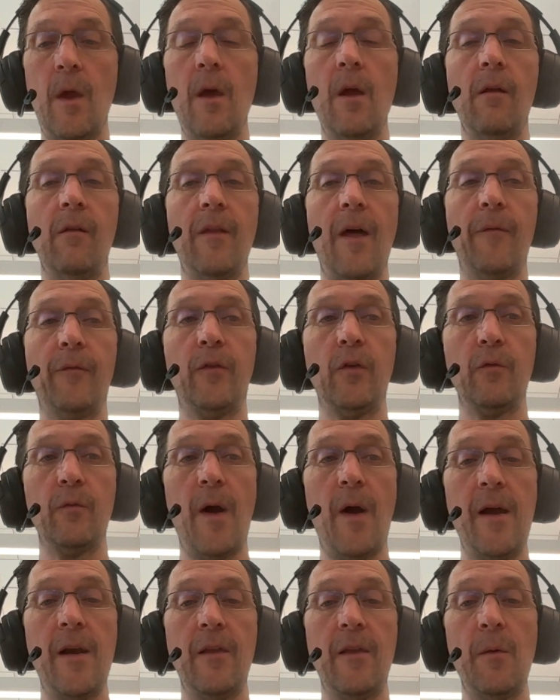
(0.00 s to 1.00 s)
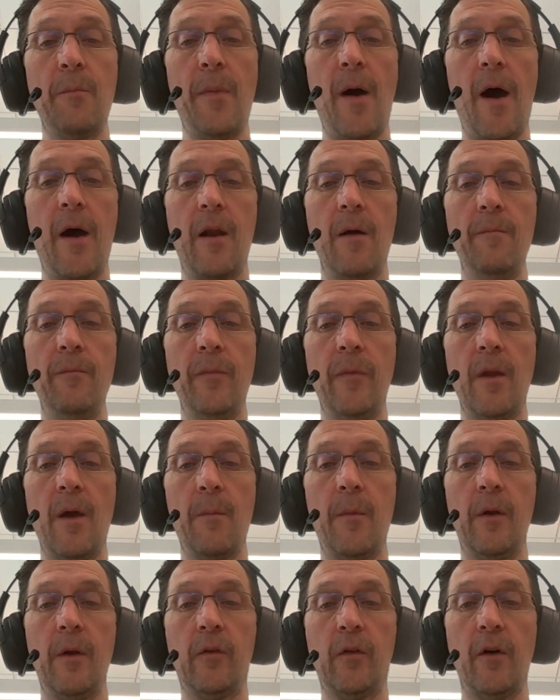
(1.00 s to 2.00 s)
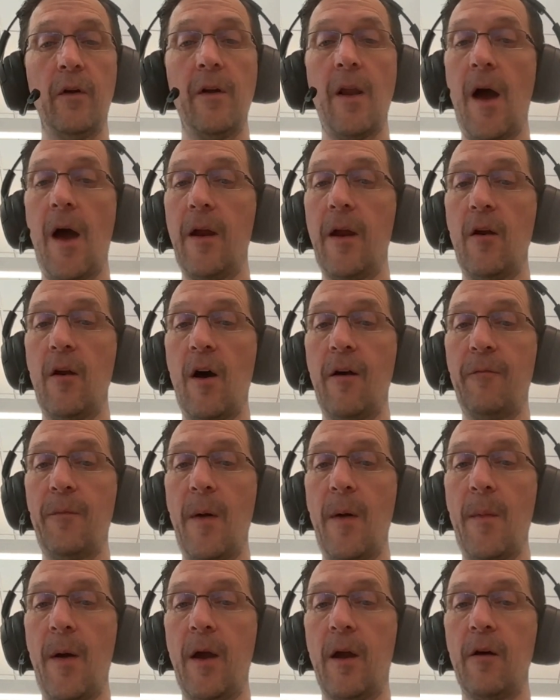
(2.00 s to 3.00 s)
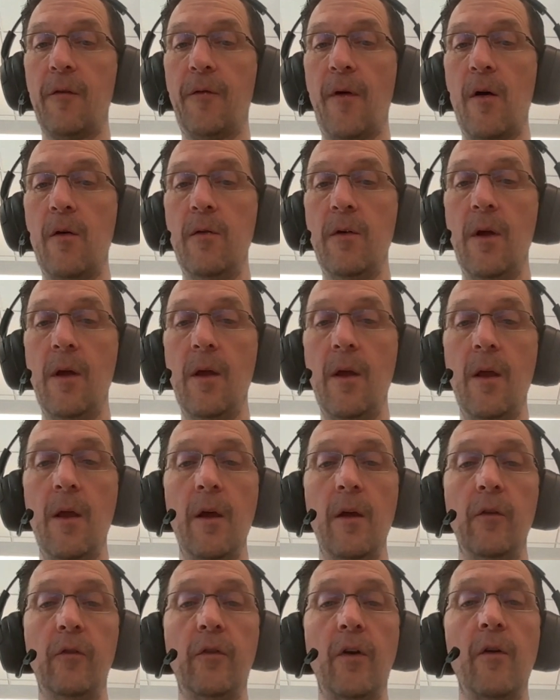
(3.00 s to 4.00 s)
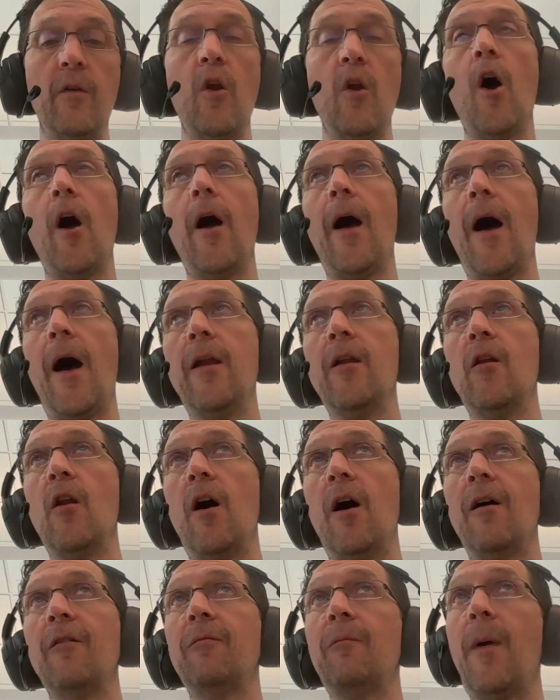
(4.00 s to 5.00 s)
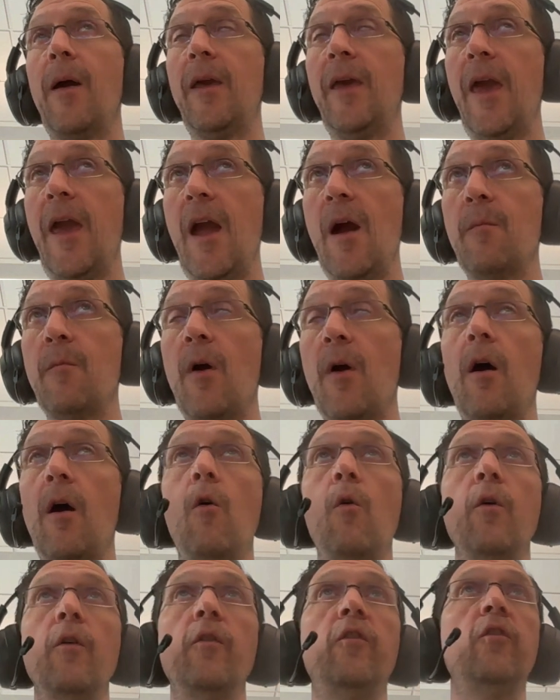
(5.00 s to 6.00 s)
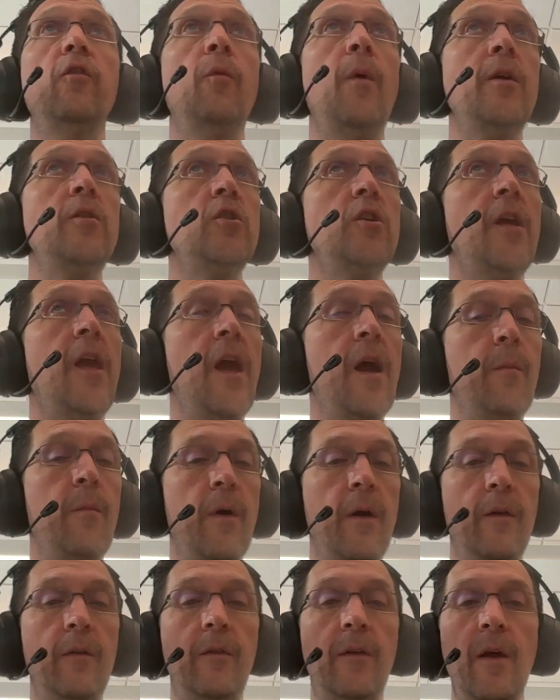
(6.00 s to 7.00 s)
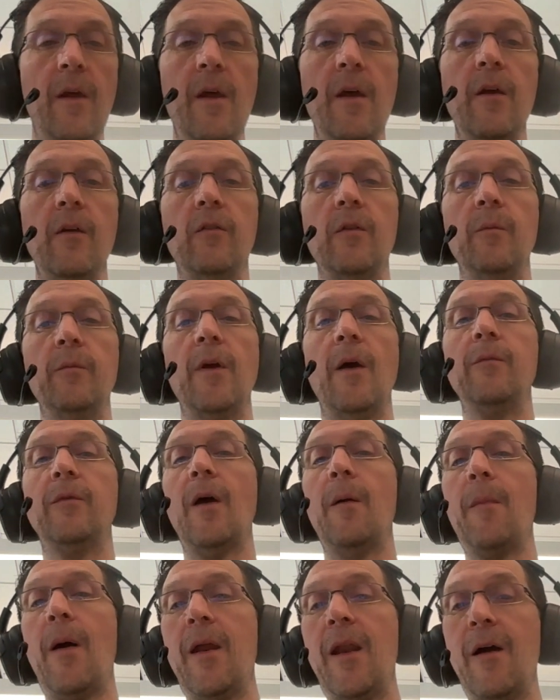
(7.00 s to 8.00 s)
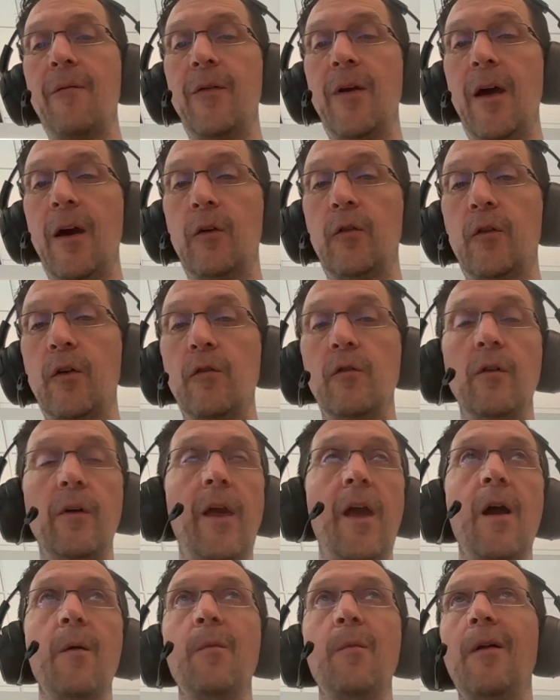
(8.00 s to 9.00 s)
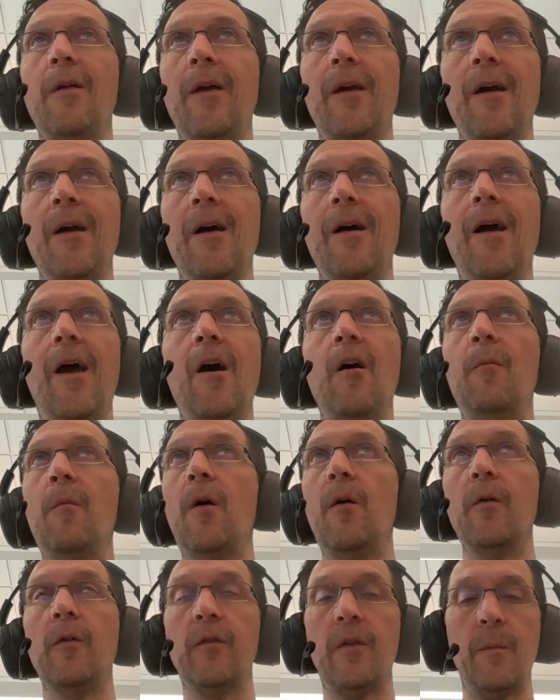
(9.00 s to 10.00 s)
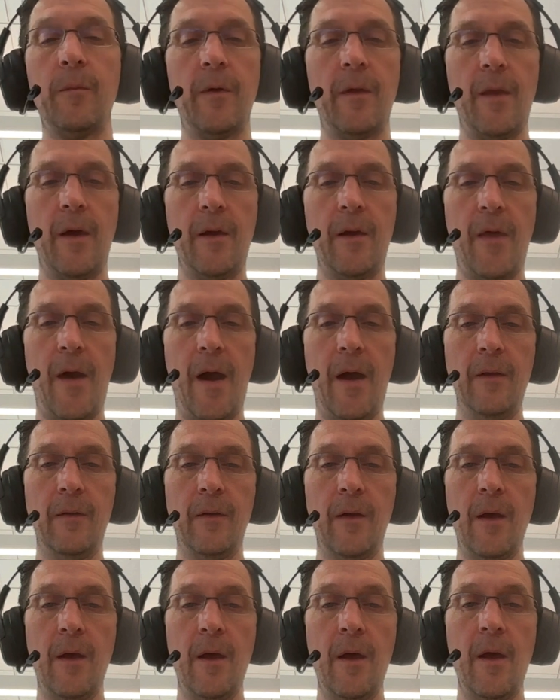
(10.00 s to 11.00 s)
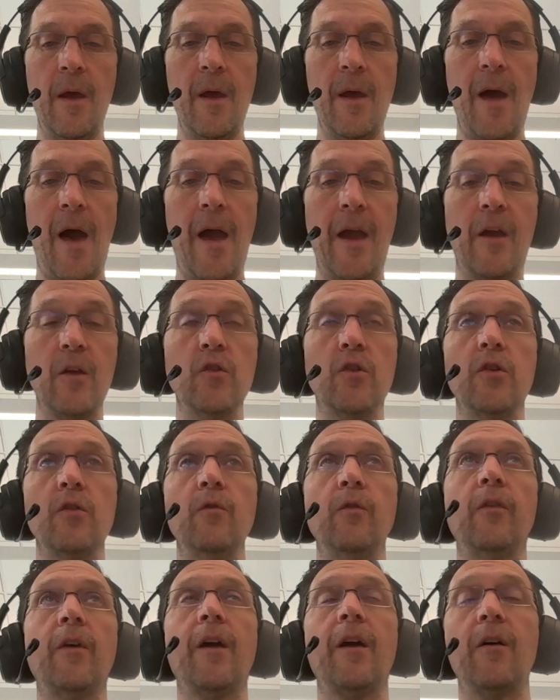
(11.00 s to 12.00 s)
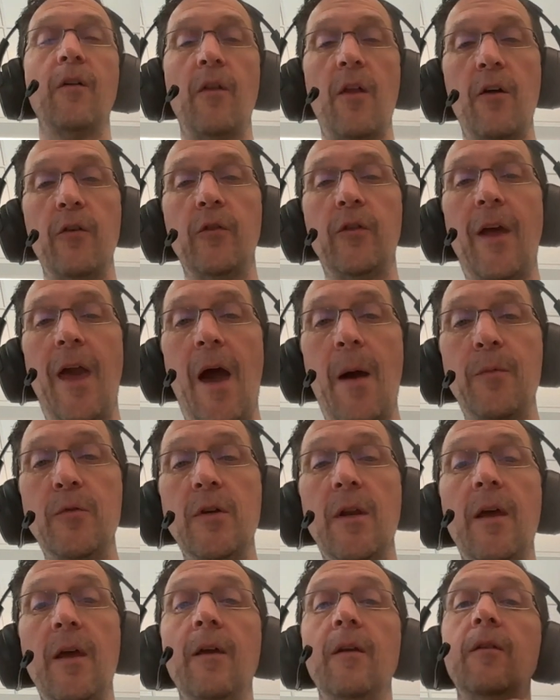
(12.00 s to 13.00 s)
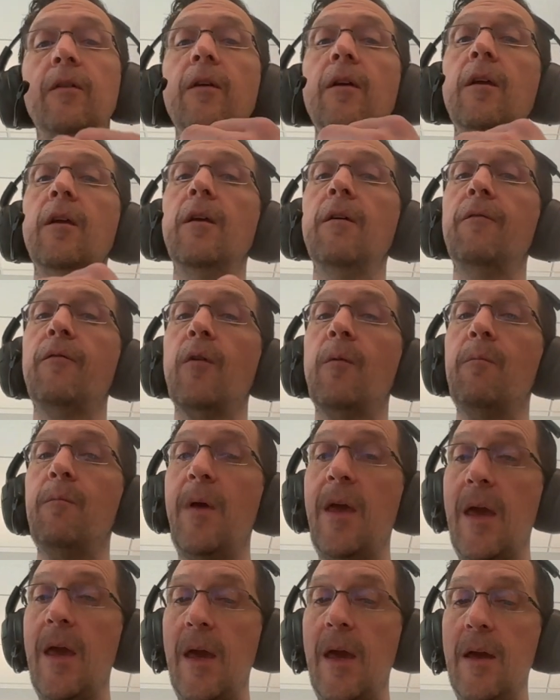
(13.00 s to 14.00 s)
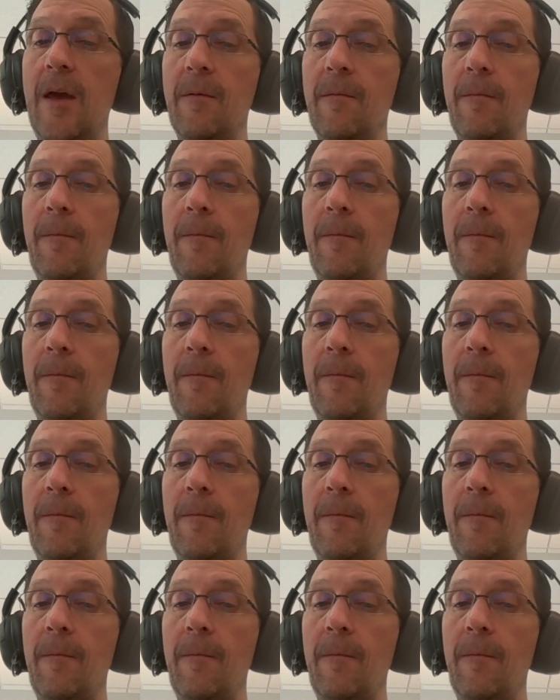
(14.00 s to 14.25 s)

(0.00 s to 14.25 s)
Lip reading: Left to right at the bottom, I'm going to turn on and off my microphone, turn on and off my camera or switch cameras. Sometimes I might have an external camera like a Elmo or something like that. I can choose closed captionings for me,